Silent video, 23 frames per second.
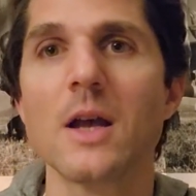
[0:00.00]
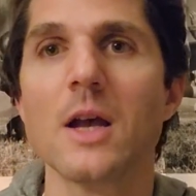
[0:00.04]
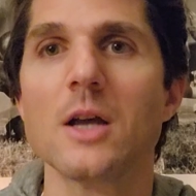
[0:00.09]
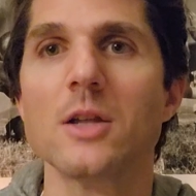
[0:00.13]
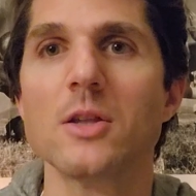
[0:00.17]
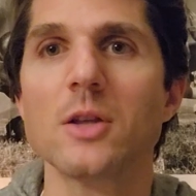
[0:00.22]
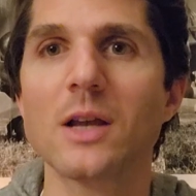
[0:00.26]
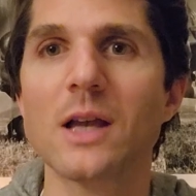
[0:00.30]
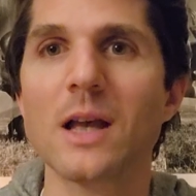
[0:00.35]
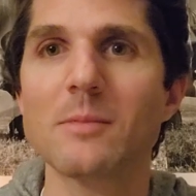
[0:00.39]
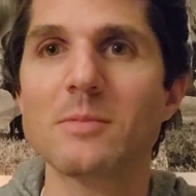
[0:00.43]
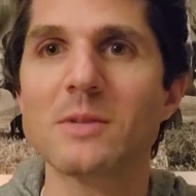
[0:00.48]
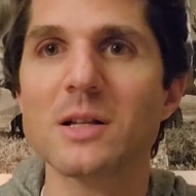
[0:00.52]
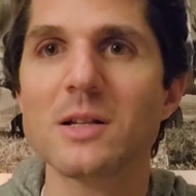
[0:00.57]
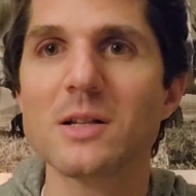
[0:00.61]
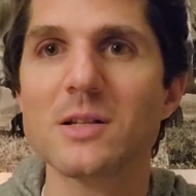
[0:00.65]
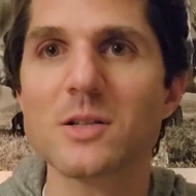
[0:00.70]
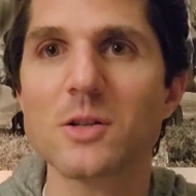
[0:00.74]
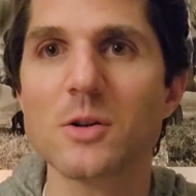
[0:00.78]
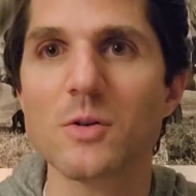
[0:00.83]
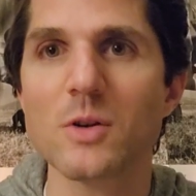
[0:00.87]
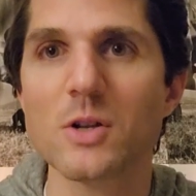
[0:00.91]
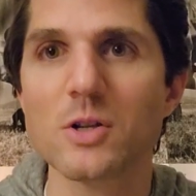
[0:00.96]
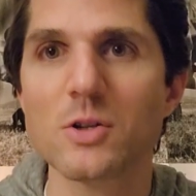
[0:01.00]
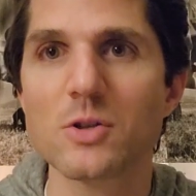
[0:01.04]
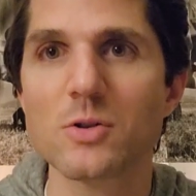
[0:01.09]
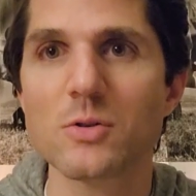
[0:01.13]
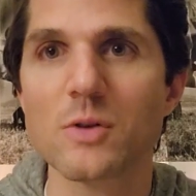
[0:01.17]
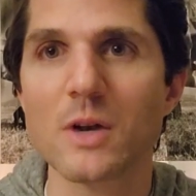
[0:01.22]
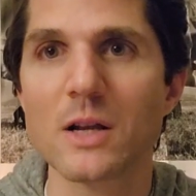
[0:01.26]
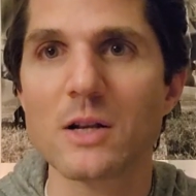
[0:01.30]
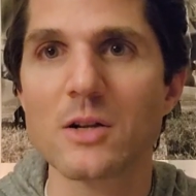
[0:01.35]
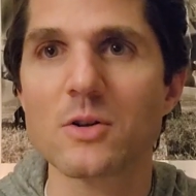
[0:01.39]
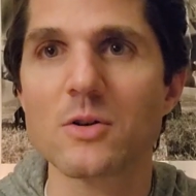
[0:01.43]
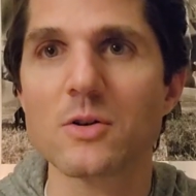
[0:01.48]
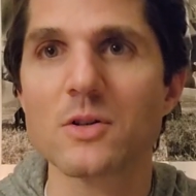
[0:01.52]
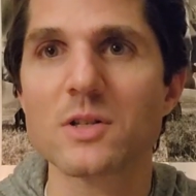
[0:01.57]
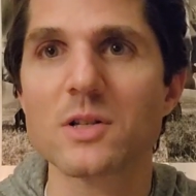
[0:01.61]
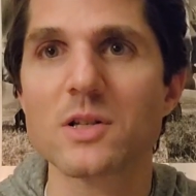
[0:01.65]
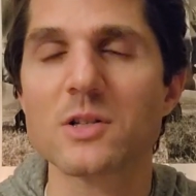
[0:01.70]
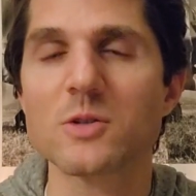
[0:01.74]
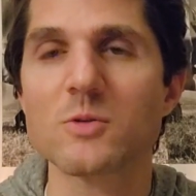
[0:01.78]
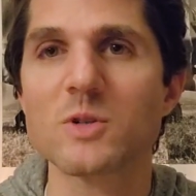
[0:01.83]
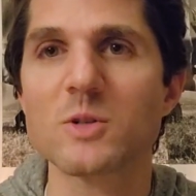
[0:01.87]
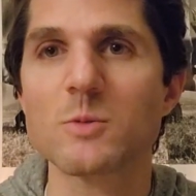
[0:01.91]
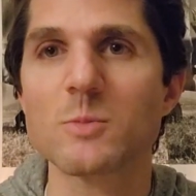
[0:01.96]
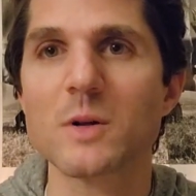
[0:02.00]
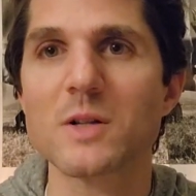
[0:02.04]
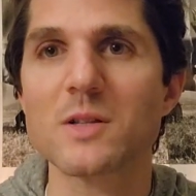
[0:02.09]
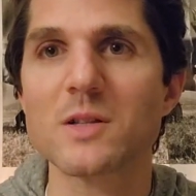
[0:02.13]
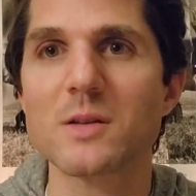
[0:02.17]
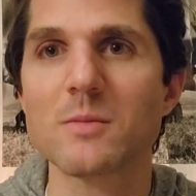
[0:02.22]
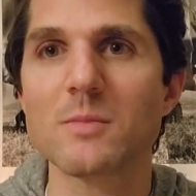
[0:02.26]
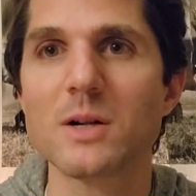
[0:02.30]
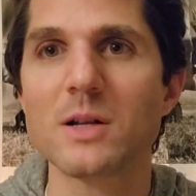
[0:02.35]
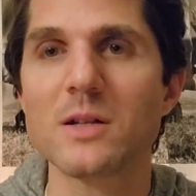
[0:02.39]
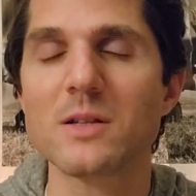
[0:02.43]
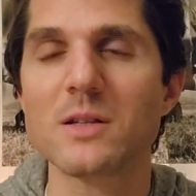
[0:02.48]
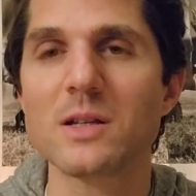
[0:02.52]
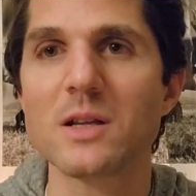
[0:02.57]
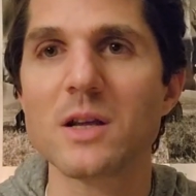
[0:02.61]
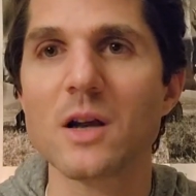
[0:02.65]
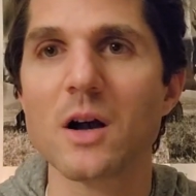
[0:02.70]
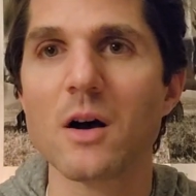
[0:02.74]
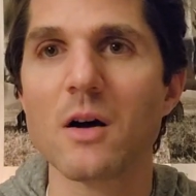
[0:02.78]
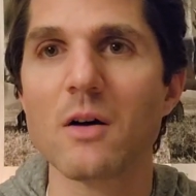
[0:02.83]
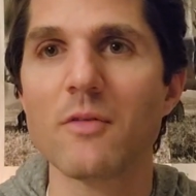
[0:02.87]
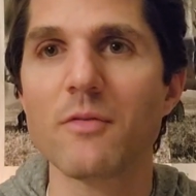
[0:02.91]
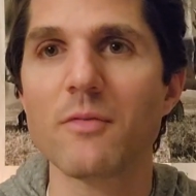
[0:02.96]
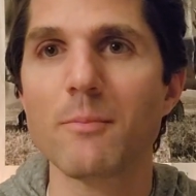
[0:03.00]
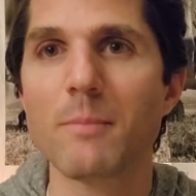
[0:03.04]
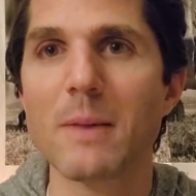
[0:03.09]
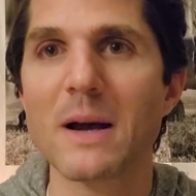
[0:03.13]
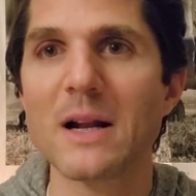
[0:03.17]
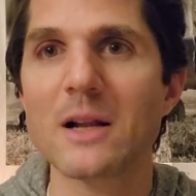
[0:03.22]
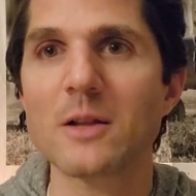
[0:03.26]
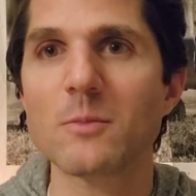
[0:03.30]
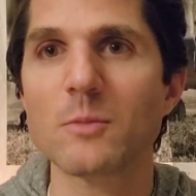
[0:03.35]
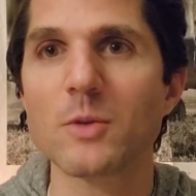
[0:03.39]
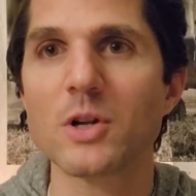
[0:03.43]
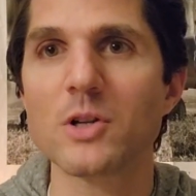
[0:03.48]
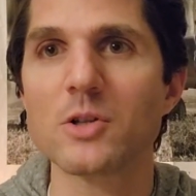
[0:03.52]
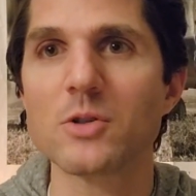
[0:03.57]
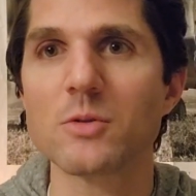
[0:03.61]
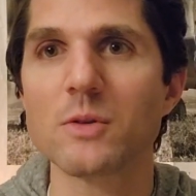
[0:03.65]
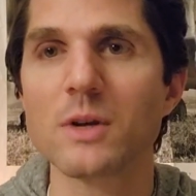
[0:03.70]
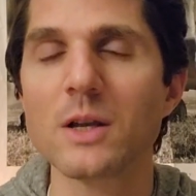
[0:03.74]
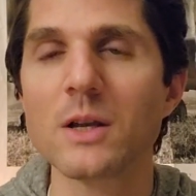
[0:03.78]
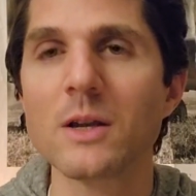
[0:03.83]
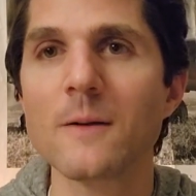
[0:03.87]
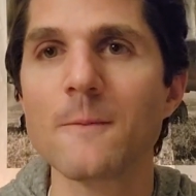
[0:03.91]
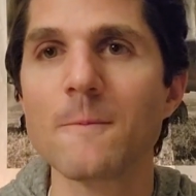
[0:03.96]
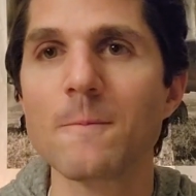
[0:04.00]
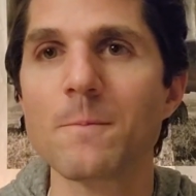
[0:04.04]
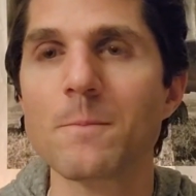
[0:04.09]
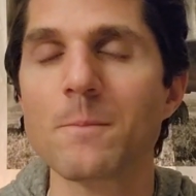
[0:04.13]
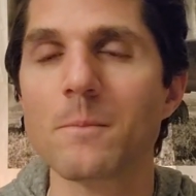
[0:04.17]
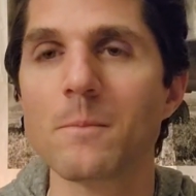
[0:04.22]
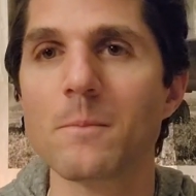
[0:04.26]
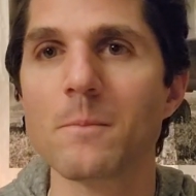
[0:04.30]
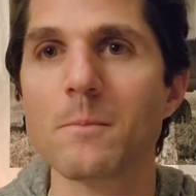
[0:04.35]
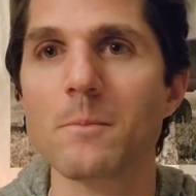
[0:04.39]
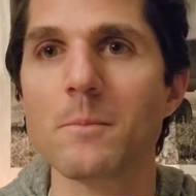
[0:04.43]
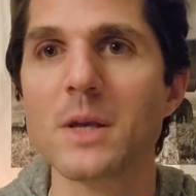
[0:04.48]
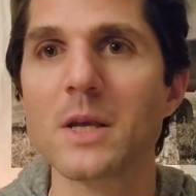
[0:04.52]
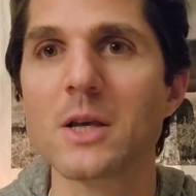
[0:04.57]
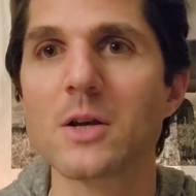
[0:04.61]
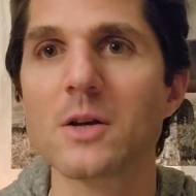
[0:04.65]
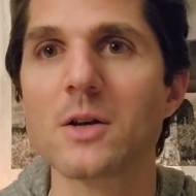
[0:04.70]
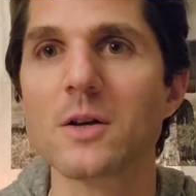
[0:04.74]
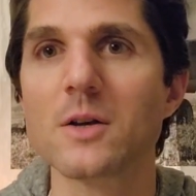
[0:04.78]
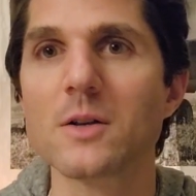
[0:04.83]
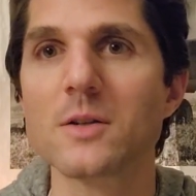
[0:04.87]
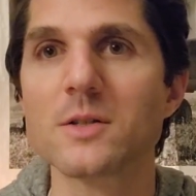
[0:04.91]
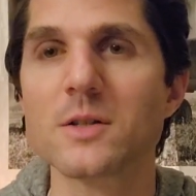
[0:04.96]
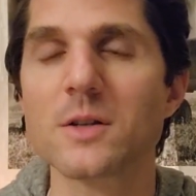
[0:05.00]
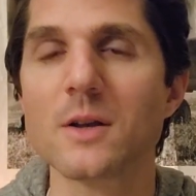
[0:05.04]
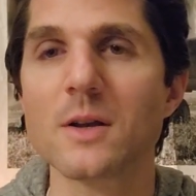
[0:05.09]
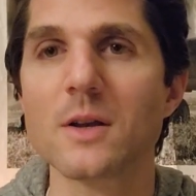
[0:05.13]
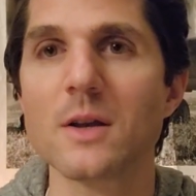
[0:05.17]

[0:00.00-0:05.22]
The captain is going to endorse his responsibility of pilot monitoring, because